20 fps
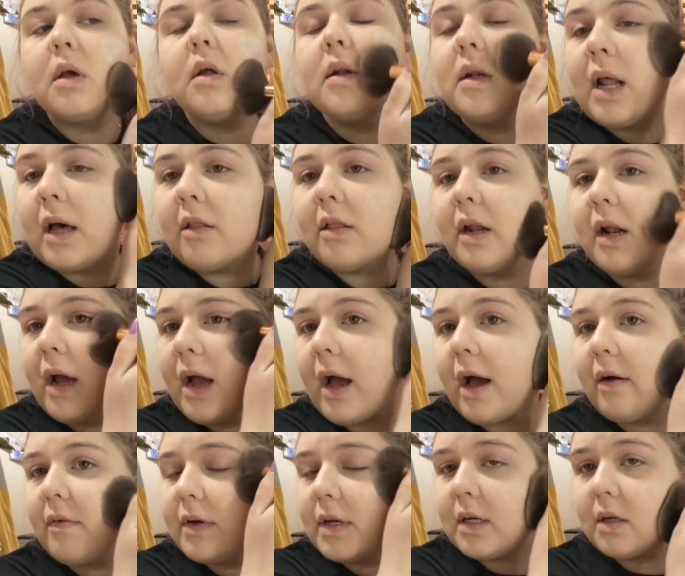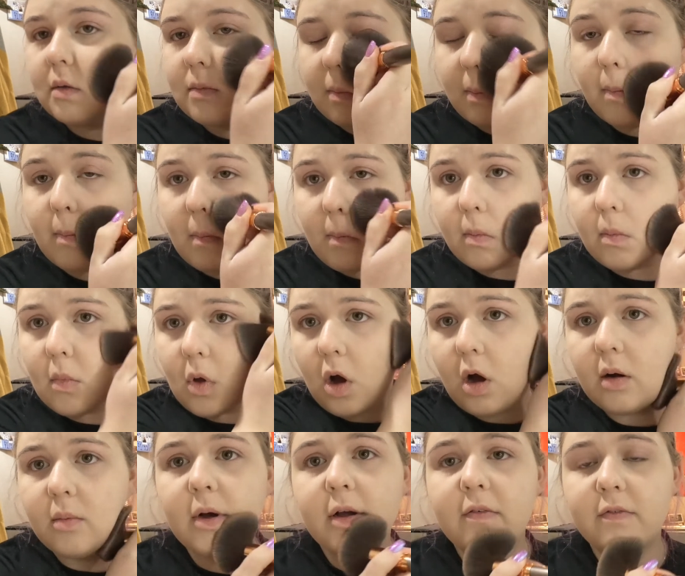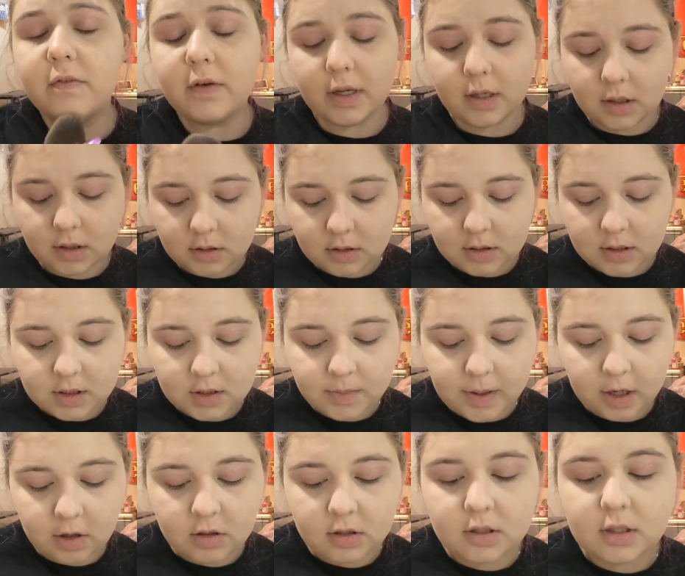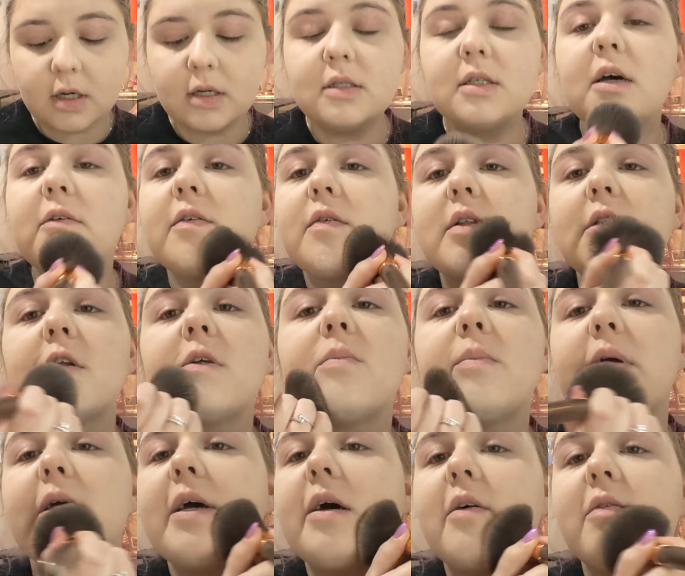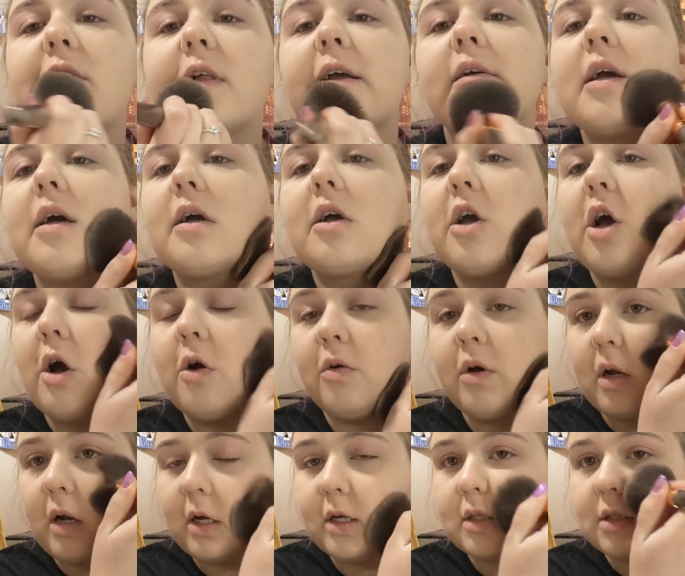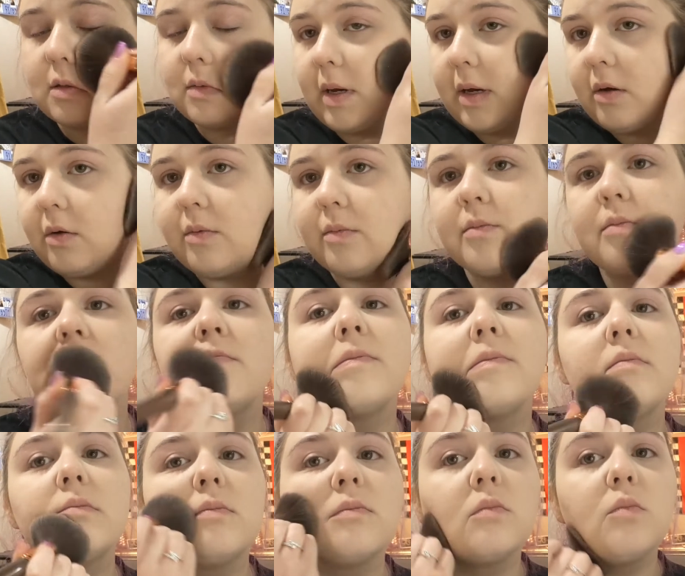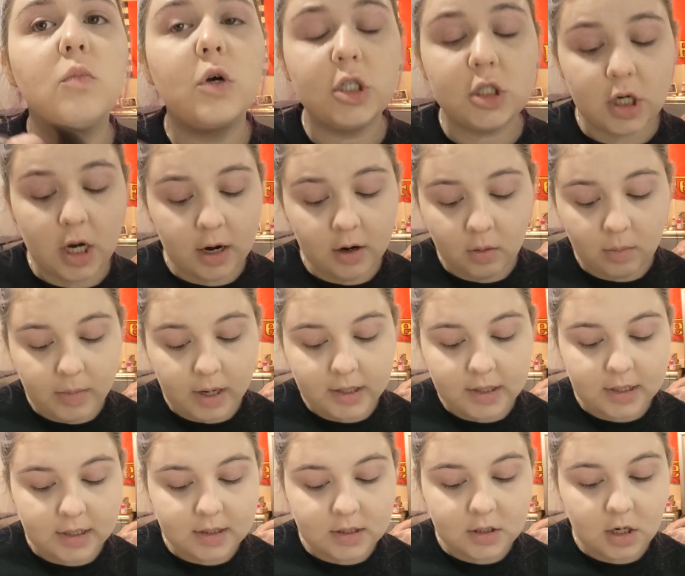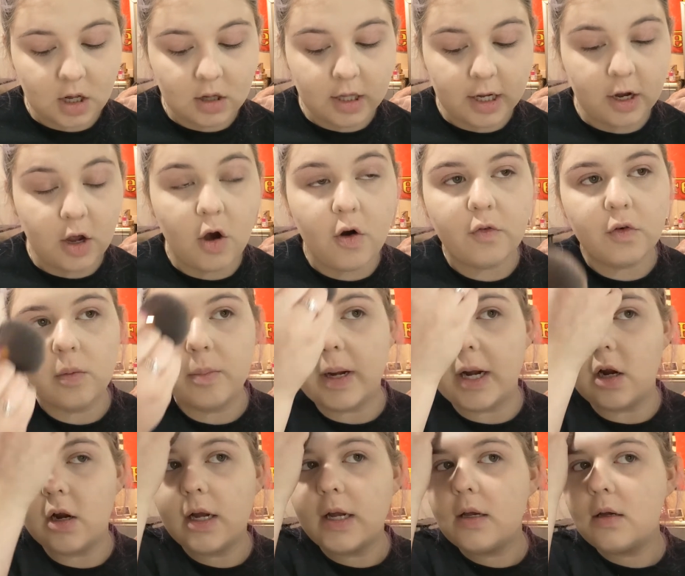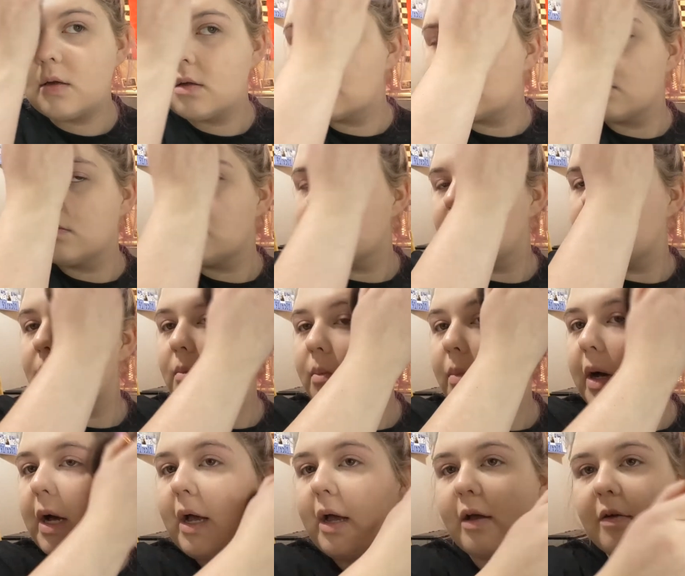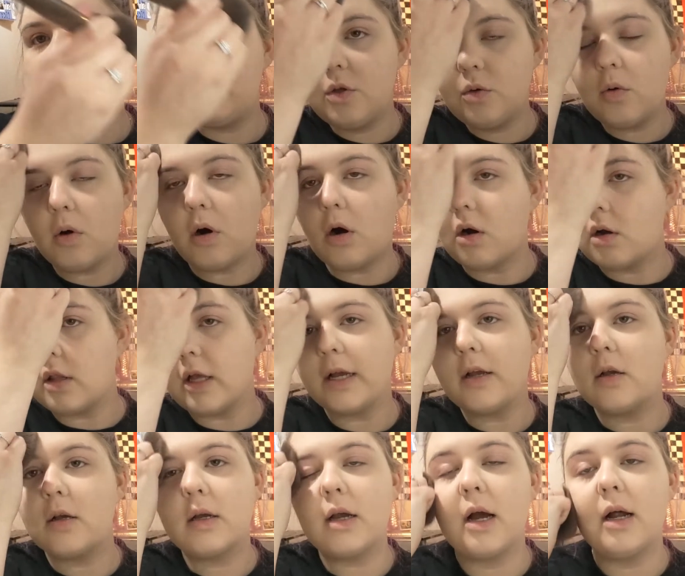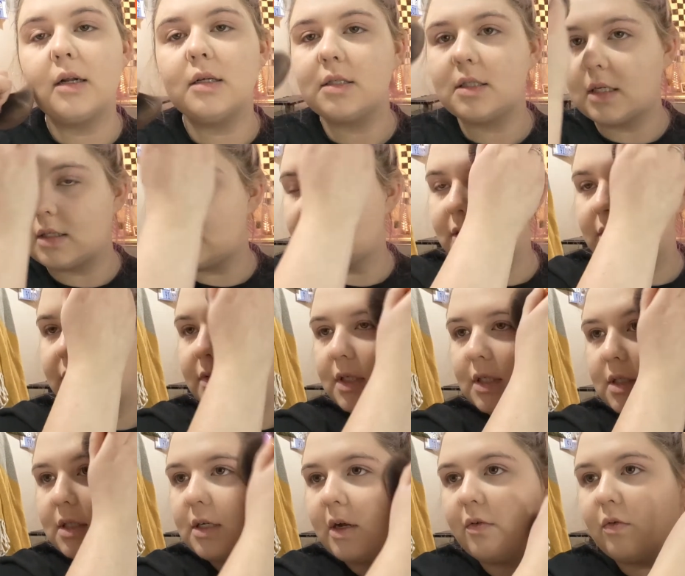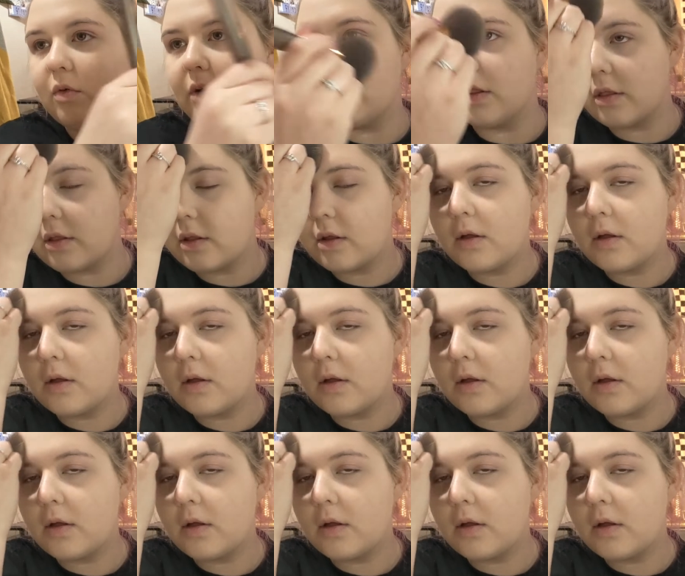Now that I have it on my face, this powder does have a little bit of like a coconut smell, which I don't mind it. It's not like overbearing. But if you are like kind of sensitive to stuff with